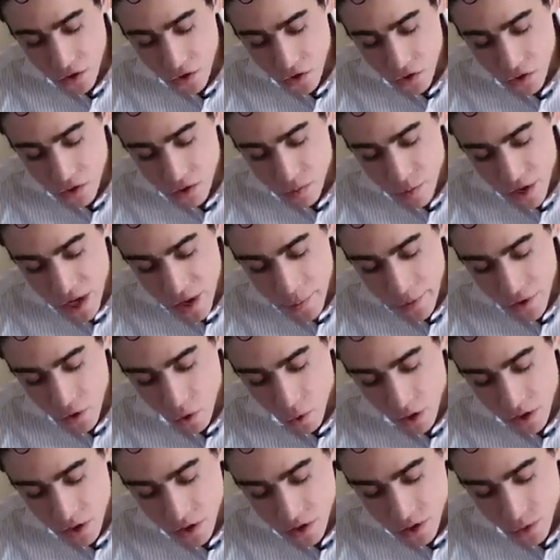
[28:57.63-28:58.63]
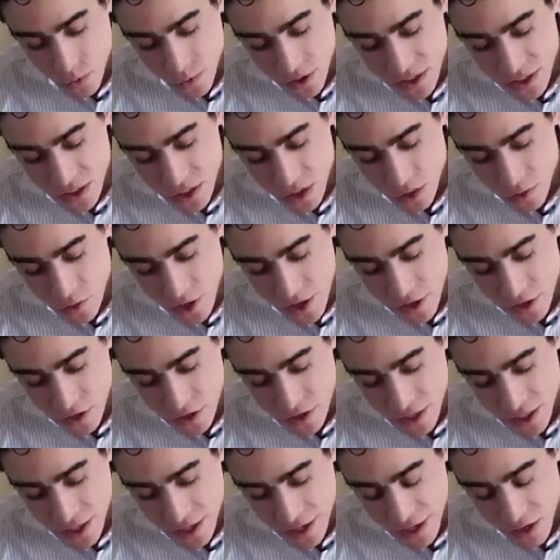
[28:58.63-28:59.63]
you use baby oil to accelerate
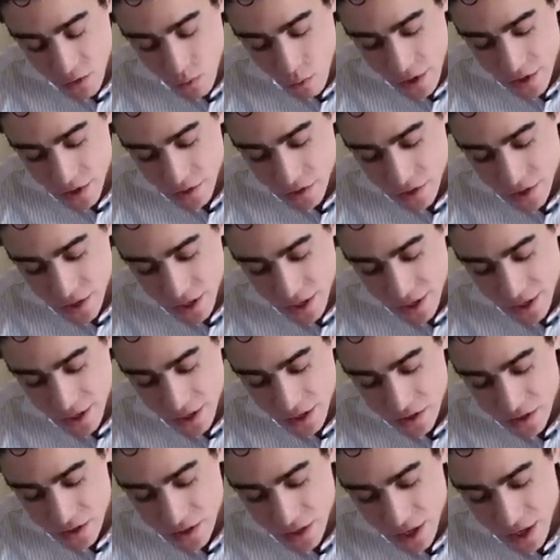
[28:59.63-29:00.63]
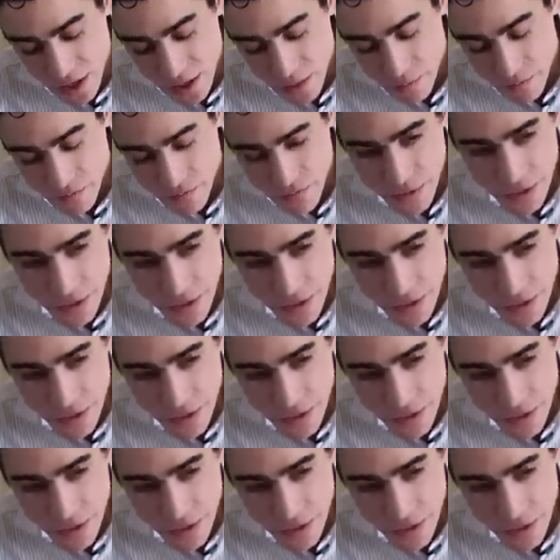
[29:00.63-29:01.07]
your tan when you tan outside?